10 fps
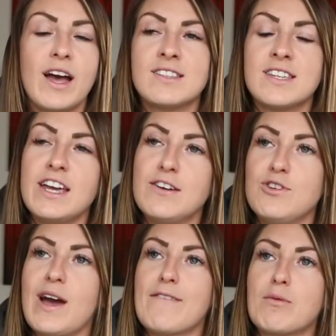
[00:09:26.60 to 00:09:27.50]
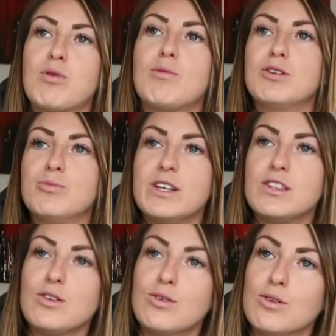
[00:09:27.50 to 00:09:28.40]
say if you have a problem
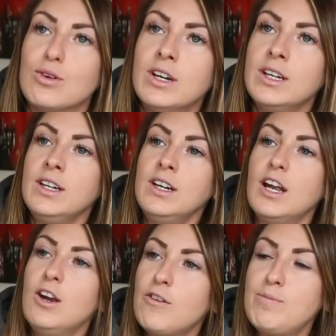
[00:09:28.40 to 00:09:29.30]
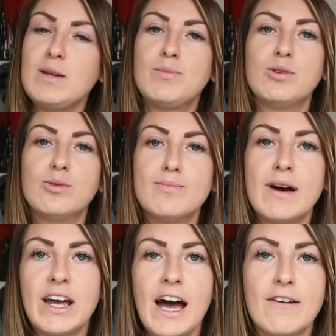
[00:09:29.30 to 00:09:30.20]
with your, a lot of people
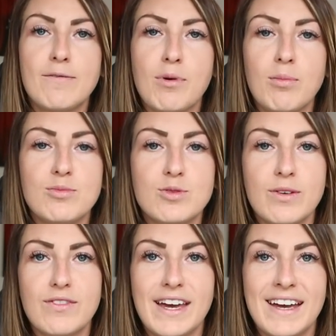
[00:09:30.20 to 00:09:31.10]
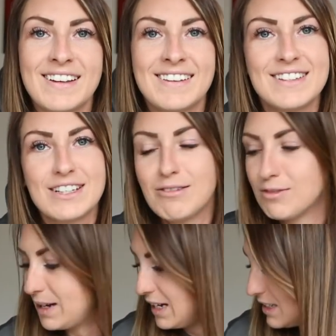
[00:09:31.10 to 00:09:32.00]
might have problems with their, he's
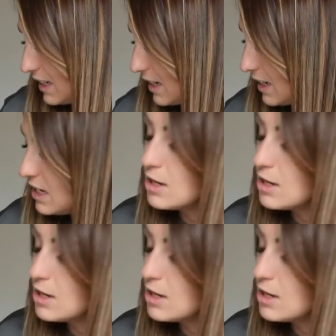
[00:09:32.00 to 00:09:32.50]
coming for my hand again,